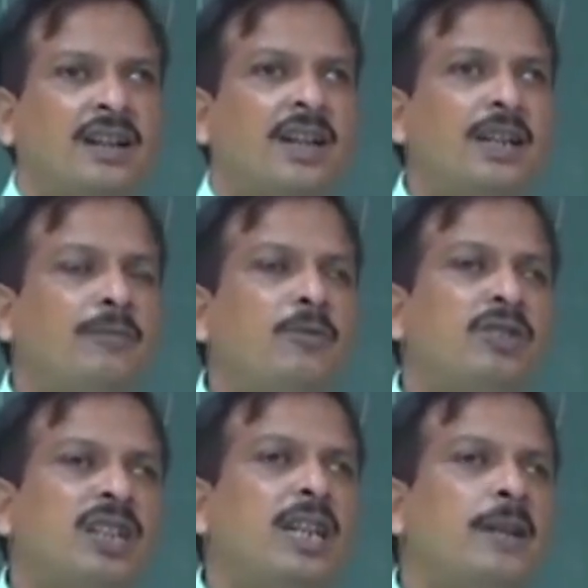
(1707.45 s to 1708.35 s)
that if you
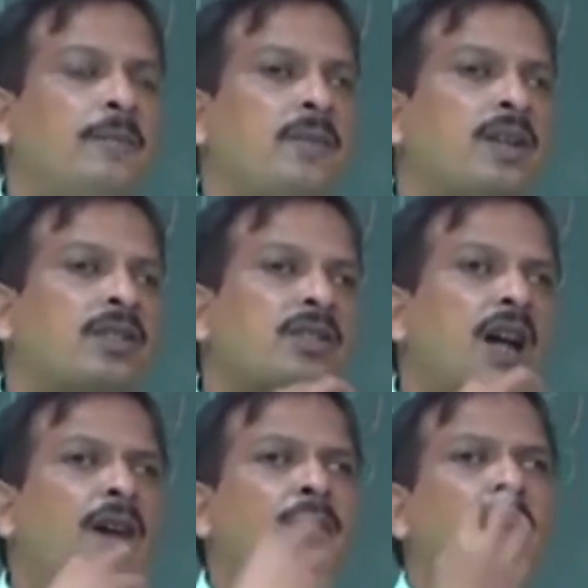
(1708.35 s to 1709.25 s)
see,
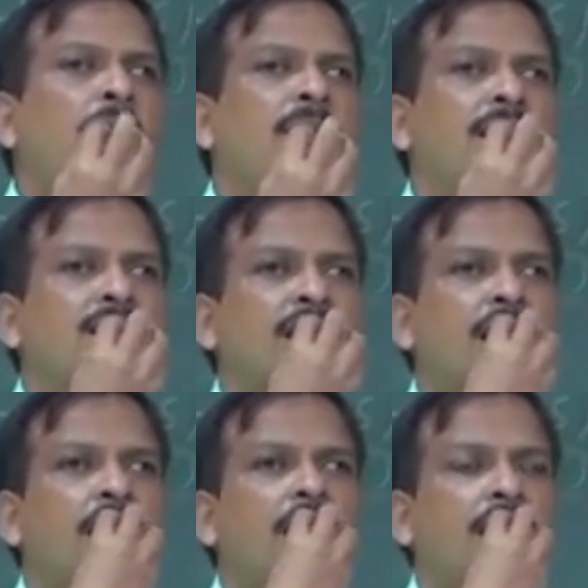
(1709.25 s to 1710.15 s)
some vowels
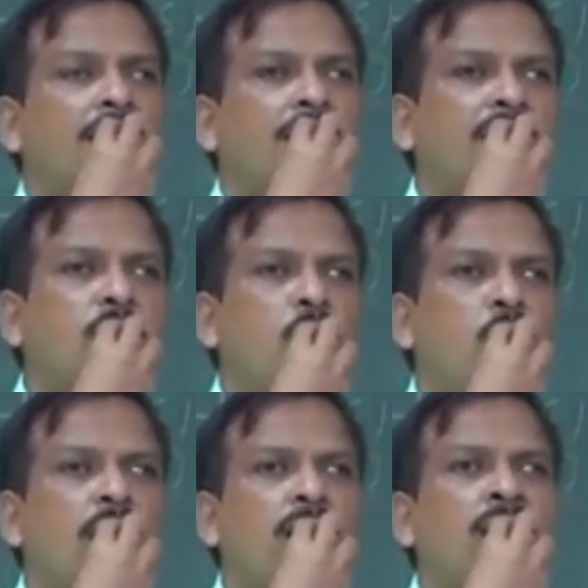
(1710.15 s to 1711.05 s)
are
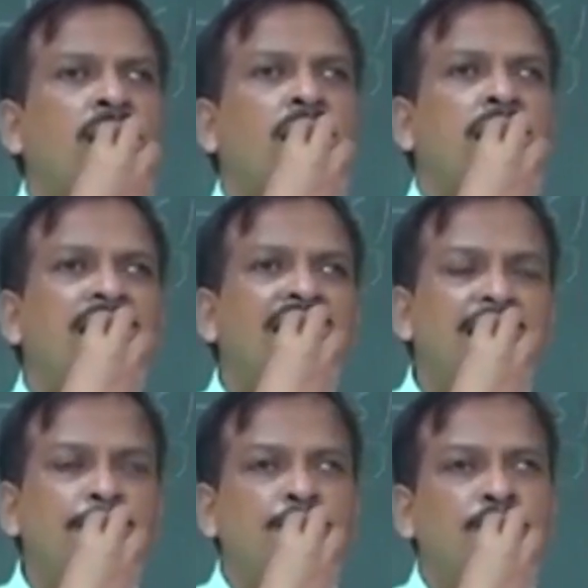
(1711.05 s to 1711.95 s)
required
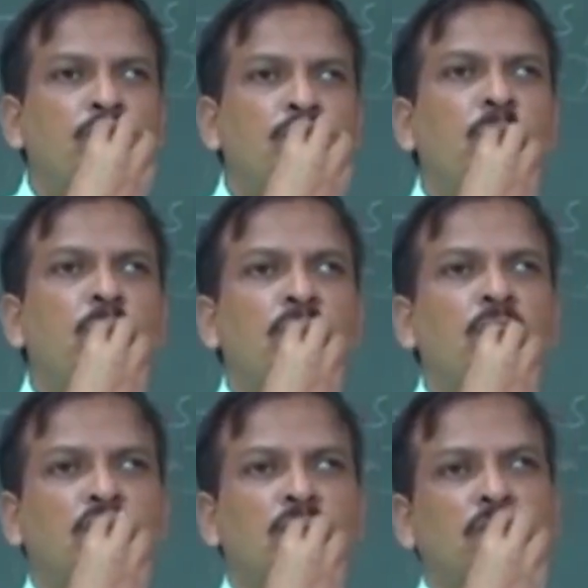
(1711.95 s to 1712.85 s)
lip movement
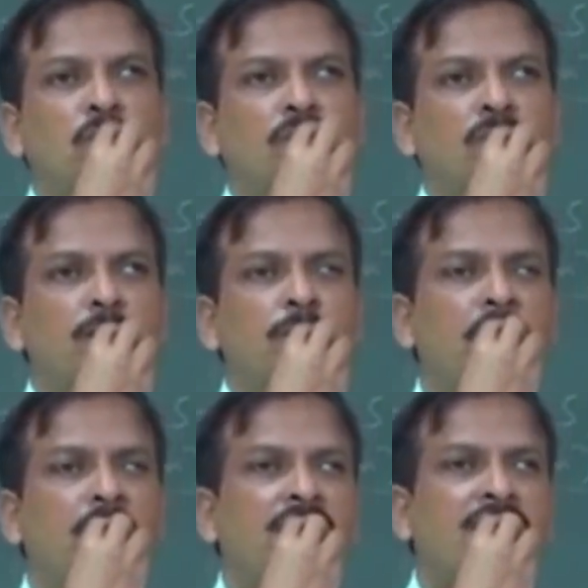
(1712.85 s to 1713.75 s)
also. If you
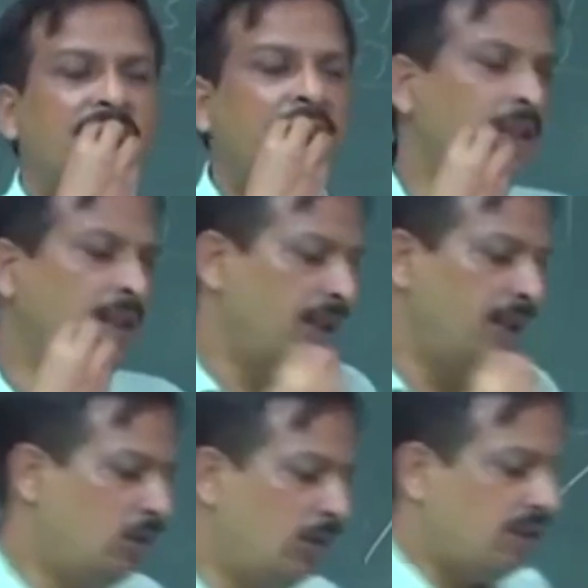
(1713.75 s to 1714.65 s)
either say,
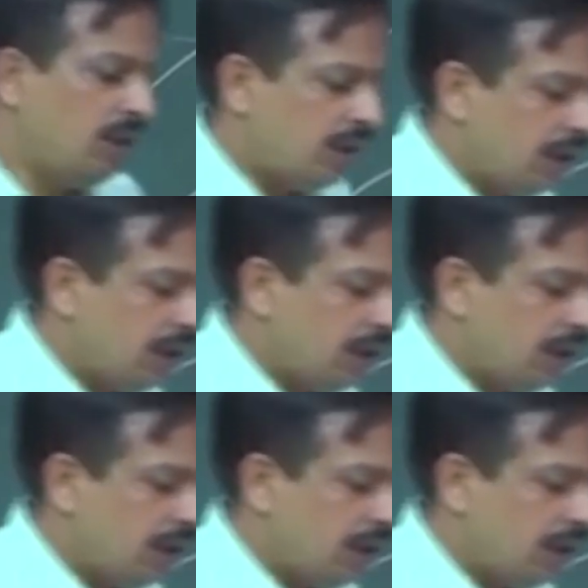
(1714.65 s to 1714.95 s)
you can say